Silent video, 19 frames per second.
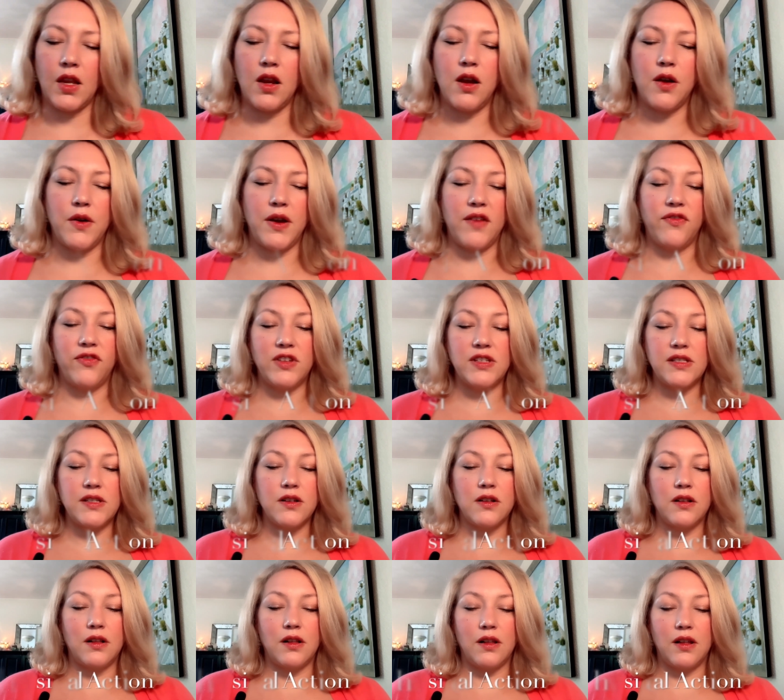All right,
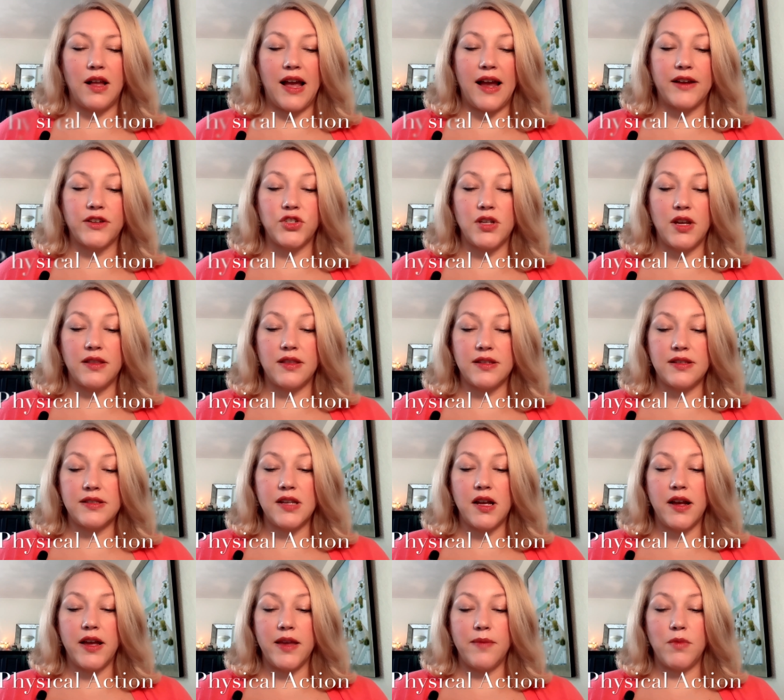physical action at this
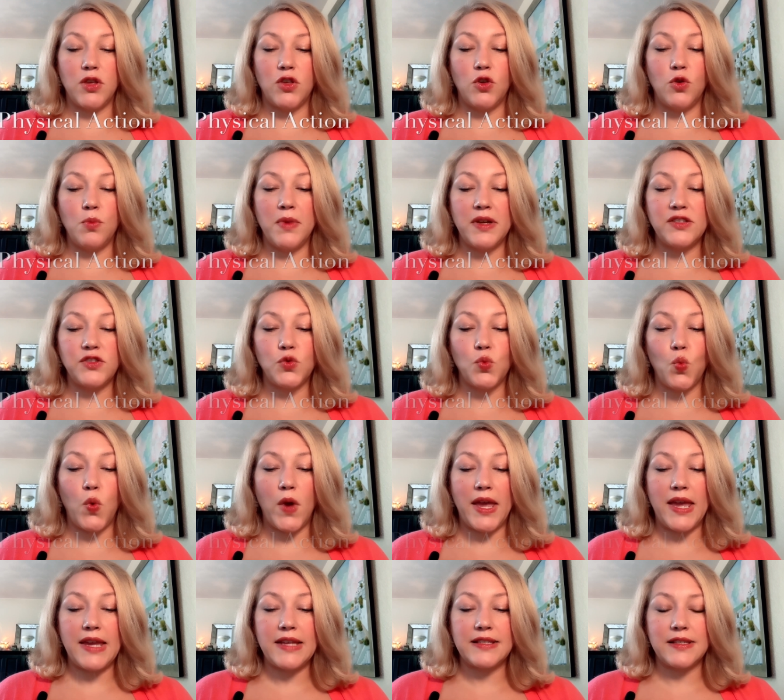time. You must
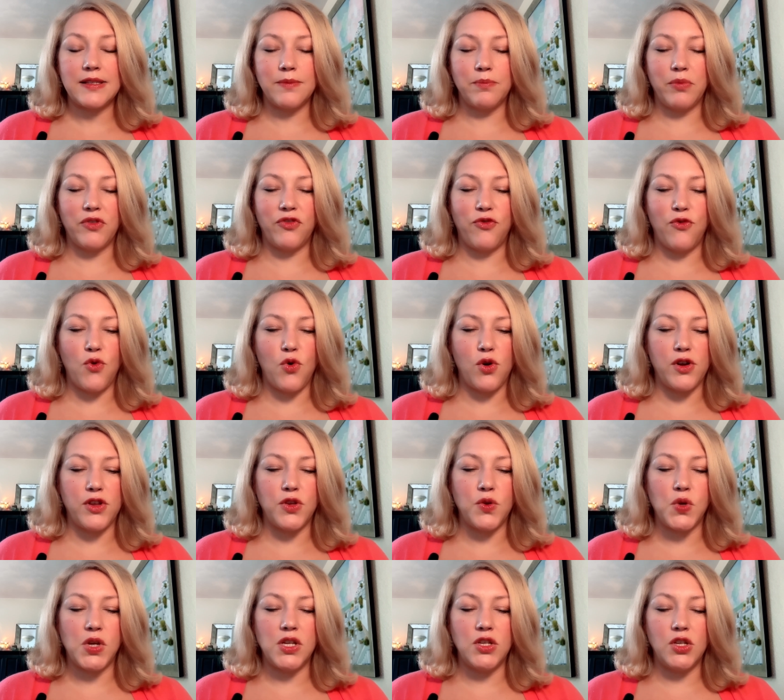wait before
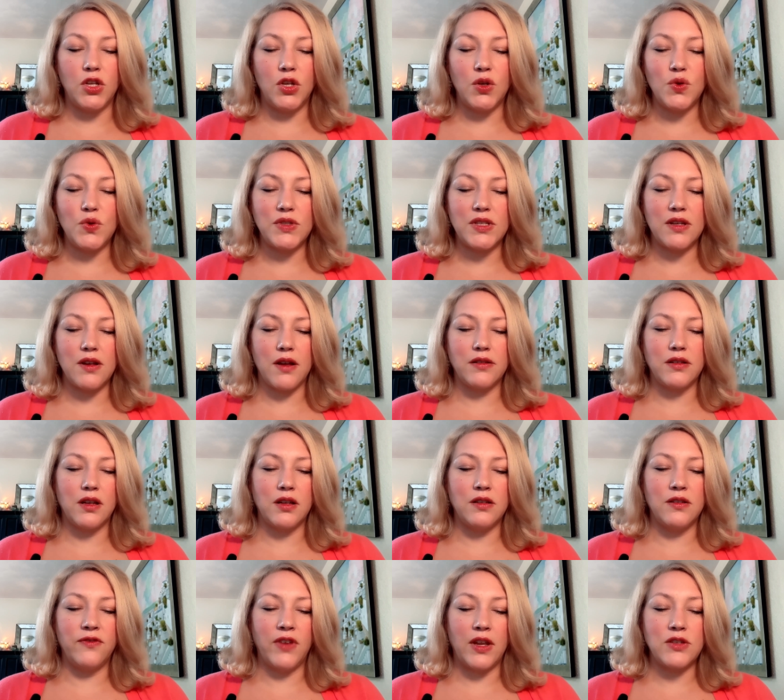you can use an
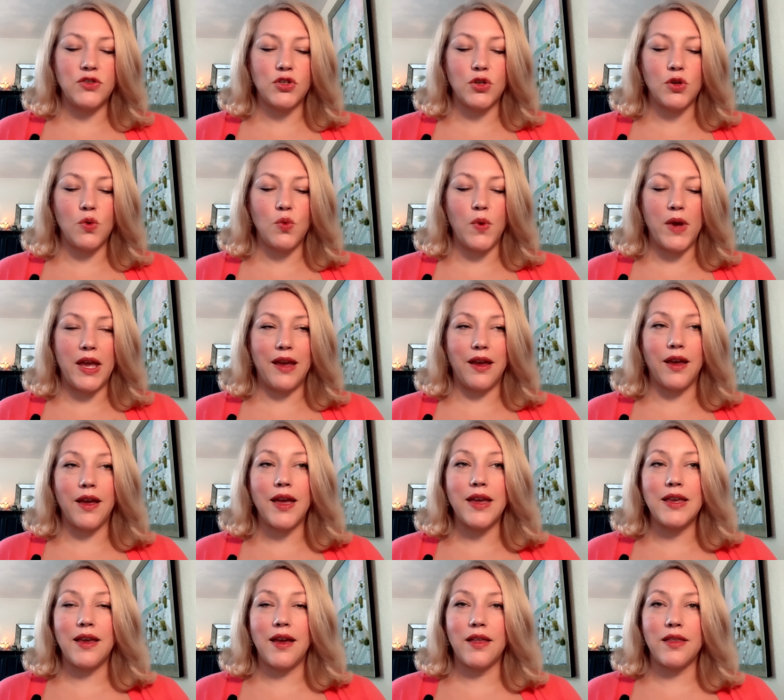unconventional way
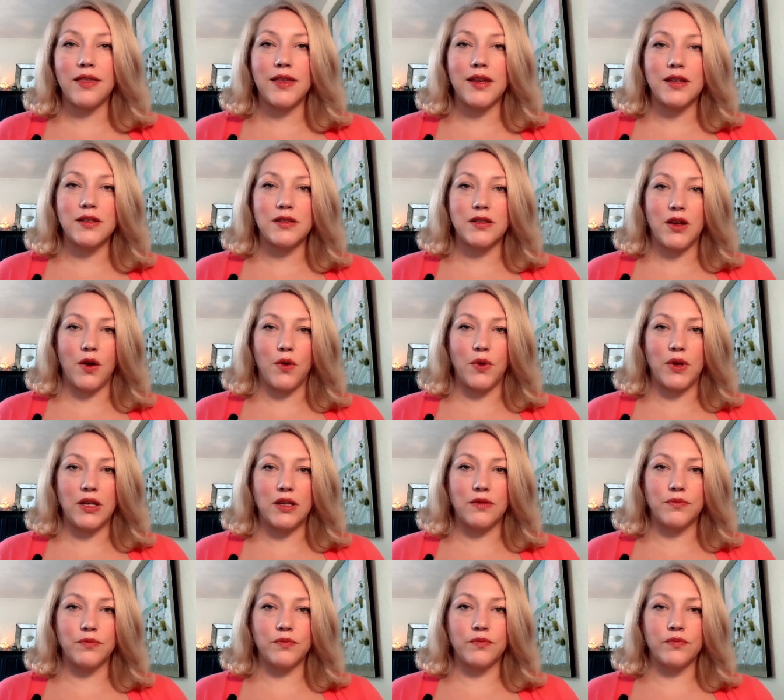and get things
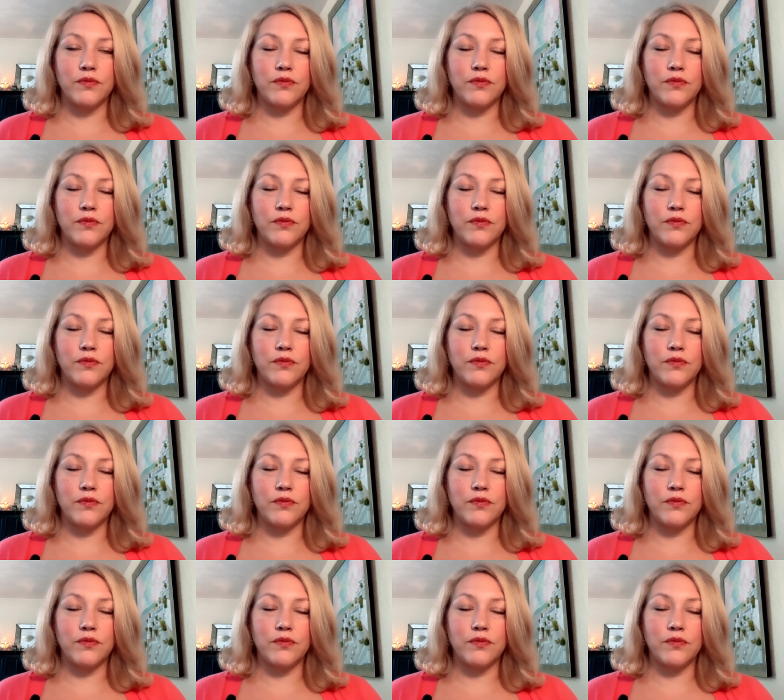going.